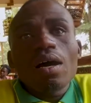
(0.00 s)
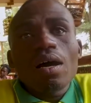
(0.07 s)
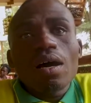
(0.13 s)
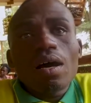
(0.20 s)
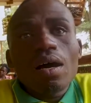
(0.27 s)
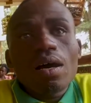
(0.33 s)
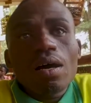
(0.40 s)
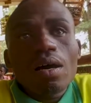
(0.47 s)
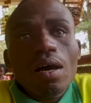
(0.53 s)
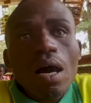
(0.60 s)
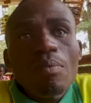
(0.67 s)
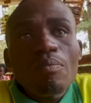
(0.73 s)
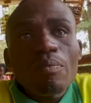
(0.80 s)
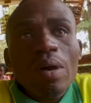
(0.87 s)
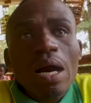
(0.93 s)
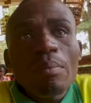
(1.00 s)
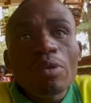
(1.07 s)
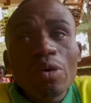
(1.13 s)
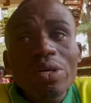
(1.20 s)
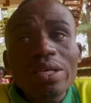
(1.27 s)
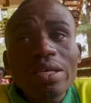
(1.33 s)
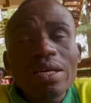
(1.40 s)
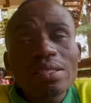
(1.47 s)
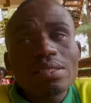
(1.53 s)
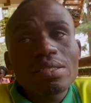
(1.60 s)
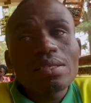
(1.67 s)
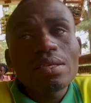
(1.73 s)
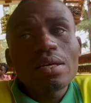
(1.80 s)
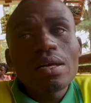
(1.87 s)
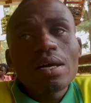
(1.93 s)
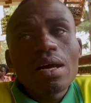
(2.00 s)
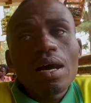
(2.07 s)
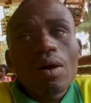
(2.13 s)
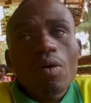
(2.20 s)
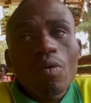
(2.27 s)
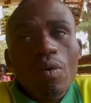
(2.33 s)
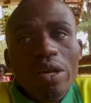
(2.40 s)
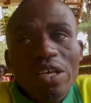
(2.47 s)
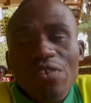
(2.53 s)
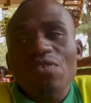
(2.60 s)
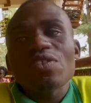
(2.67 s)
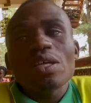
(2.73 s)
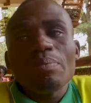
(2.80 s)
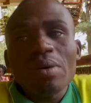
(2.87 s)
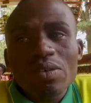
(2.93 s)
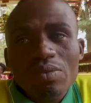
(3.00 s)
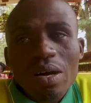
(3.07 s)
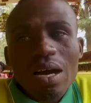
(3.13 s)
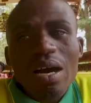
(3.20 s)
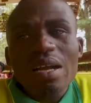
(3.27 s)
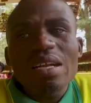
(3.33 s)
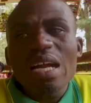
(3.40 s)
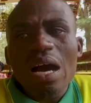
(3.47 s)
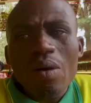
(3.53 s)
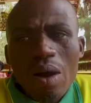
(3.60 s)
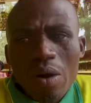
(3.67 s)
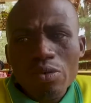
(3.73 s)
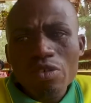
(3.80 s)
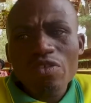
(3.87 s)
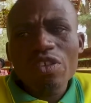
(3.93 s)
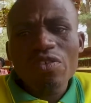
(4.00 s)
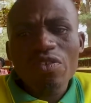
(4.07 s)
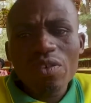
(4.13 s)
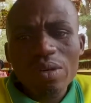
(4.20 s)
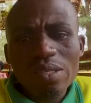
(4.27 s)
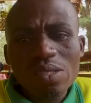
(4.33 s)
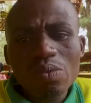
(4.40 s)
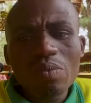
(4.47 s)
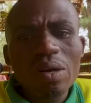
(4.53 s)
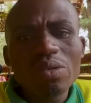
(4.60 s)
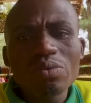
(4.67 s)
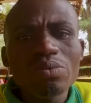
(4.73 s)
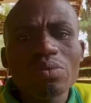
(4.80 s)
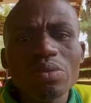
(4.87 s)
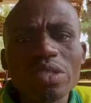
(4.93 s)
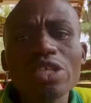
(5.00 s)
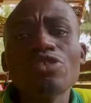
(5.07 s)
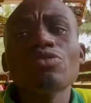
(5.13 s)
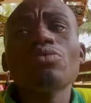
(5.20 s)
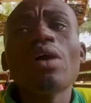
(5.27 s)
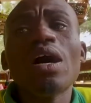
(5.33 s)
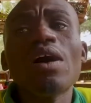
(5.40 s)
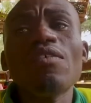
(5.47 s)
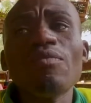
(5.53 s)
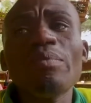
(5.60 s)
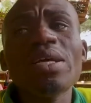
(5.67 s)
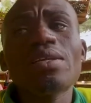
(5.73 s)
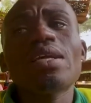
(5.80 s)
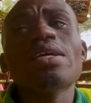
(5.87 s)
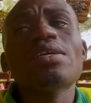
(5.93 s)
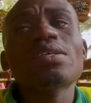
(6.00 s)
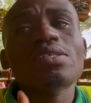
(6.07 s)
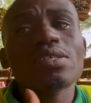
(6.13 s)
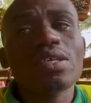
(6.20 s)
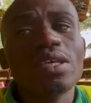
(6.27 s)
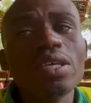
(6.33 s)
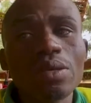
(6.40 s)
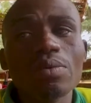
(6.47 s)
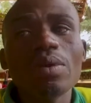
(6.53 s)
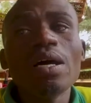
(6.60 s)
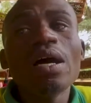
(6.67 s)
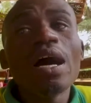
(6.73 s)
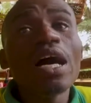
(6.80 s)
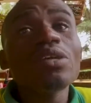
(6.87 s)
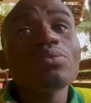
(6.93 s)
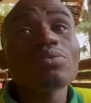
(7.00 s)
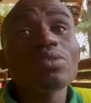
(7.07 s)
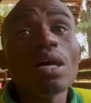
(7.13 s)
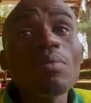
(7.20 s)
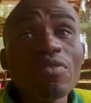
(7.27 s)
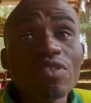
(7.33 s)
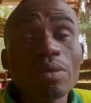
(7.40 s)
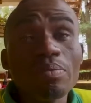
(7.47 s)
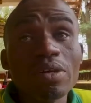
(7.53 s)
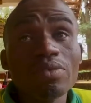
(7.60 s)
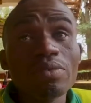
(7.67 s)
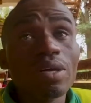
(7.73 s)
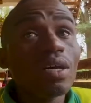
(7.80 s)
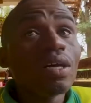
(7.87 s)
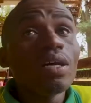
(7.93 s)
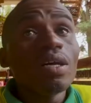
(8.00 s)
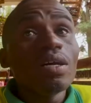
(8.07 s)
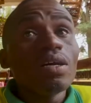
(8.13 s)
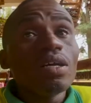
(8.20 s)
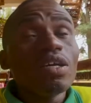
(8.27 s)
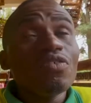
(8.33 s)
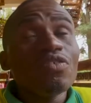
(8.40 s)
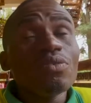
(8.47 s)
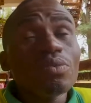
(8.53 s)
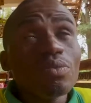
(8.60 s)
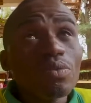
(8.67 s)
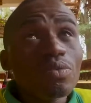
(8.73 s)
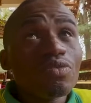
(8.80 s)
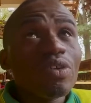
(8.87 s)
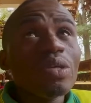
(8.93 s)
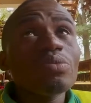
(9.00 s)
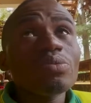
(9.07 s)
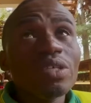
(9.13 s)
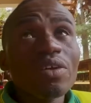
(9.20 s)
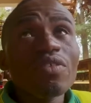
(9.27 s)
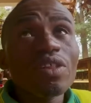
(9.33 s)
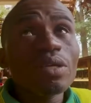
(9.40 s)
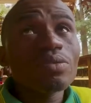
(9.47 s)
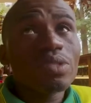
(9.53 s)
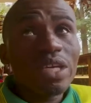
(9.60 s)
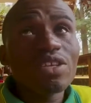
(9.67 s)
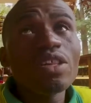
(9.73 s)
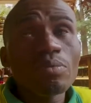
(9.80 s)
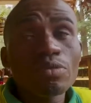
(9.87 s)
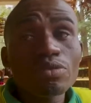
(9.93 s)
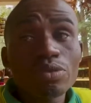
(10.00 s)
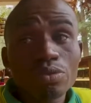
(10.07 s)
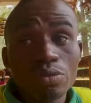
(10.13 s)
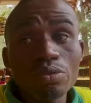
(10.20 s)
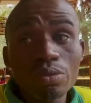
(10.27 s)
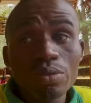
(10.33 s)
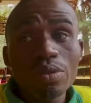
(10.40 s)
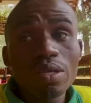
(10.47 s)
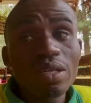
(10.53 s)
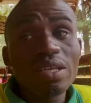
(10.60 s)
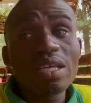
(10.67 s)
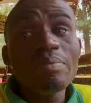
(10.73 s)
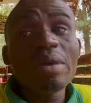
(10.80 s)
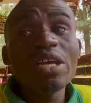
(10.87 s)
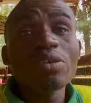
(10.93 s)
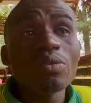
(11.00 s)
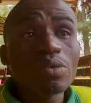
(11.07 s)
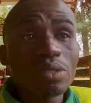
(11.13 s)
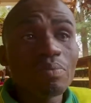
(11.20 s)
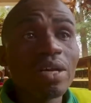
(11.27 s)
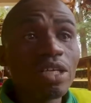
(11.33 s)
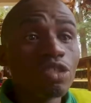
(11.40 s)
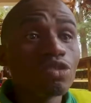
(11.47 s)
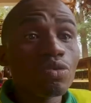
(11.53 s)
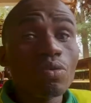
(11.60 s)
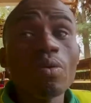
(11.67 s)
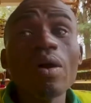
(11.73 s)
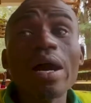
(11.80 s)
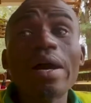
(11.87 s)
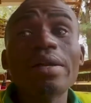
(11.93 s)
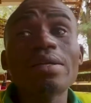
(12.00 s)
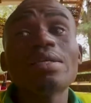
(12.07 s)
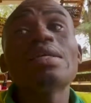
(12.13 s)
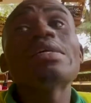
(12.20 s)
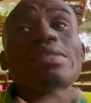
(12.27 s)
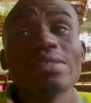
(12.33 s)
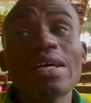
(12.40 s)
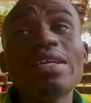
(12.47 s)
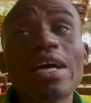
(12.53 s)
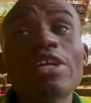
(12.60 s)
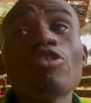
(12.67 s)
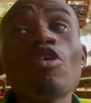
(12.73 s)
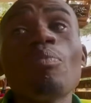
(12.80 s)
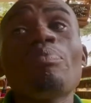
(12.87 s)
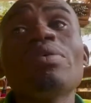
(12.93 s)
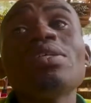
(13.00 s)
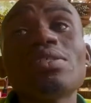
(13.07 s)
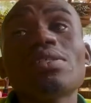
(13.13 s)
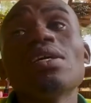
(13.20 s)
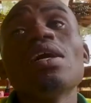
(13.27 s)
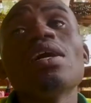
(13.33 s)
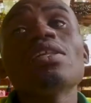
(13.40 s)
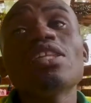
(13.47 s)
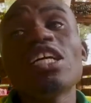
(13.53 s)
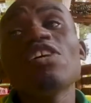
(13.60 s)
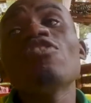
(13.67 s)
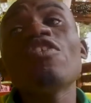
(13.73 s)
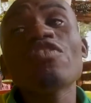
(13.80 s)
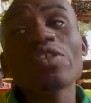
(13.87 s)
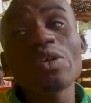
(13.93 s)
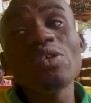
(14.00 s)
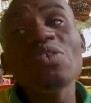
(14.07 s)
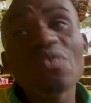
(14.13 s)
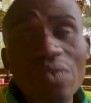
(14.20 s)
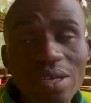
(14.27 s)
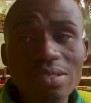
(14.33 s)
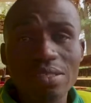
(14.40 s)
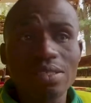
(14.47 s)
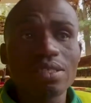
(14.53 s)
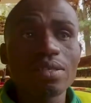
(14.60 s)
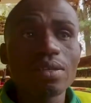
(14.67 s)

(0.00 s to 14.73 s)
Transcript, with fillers: uh, I'm, I'm looking at if the batwa are now out of the forest, what they should have make like a scheme And to some of the batwa, if you try to tell take them to school, they may not manage to go and study and complete the level of the university.